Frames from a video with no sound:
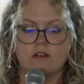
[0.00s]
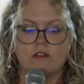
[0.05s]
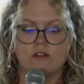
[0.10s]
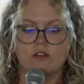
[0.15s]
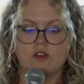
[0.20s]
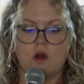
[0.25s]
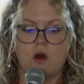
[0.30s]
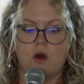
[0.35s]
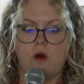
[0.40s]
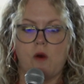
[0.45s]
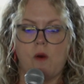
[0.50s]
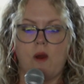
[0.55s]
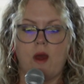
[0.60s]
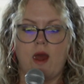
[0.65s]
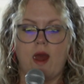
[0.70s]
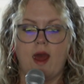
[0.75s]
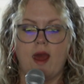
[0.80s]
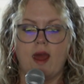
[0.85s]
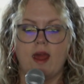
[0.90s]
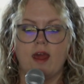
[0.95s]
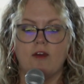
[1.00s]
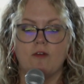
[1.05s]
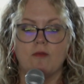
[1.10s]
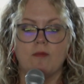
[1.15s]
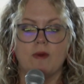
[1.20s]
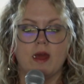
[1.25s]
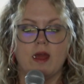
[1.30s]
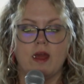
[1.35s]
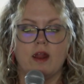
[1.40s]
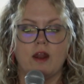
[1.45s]
So I have
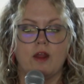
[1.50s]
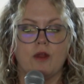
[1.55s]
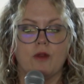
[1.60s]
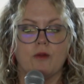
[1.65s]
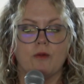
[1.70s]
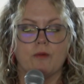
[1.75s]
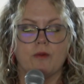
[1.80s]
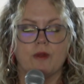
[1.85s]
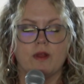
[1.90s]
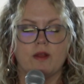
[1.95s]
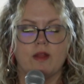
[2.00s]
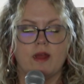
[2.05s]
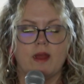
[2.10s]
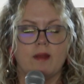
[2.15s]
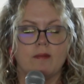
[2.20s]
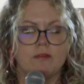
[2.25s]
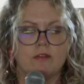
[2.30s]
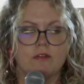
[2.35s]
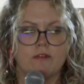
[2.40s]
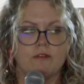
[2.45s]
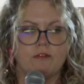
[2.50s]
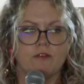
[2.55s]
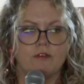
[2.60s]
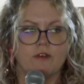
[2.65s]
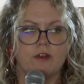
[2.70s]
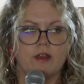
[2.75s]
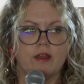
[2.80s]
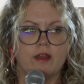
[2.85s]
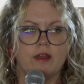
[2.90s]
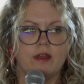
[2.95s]
been relapse
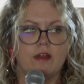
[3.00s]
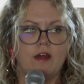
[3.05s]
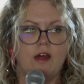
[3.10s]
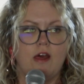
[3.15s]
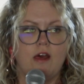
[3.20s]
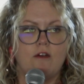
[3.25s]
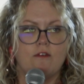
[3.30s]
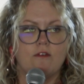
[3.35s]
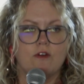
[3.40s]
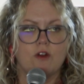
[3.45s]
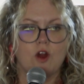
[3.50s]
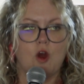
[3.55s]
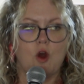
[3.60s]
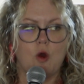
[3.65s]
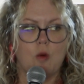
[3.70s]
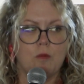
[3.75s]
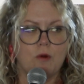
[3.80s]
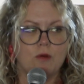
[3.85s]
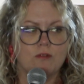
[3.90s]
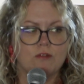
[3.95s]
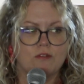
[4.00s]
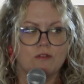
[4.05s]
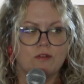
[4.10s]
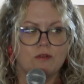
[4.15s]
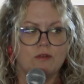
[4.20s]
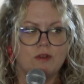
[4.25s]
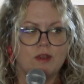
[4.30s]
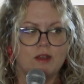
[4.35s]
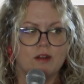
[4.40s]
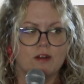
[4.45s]
free for almost 2
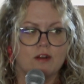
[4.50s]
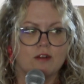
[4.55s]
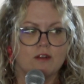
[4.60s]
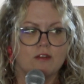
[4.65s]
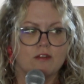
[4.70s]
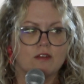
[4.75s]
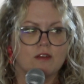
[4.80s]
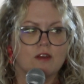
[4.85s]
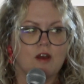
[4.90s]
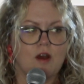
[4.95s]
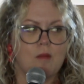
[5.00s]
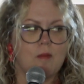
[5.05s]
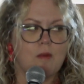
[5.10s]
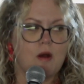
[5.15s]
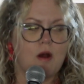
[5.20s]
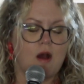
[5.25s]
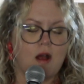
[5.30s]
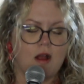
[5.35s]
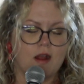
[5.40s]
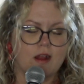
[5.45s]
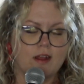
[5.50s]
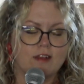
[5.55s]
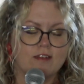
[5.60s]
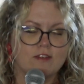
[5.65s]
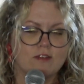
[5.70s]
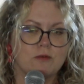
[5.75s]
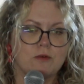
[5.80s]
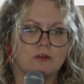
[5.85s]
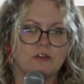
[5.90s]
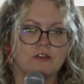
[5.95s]
years come
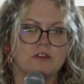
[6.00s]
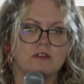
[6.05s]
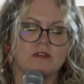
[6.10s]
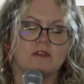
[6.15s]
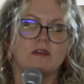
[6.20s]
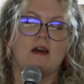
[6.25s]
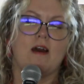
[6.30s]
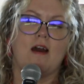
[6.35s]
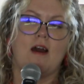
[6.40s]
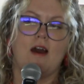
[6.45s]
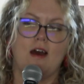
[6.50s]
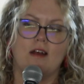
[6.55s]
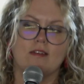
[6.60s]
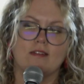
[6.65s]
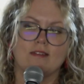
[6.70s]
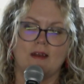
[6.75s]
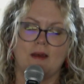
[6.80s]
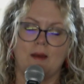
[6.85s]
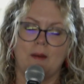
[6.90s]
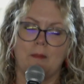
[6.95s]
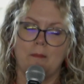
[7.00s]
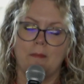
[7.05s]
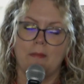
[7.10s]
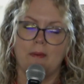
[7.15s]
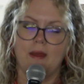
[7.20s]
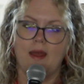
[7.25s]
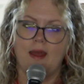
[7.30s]
August, which is awesome.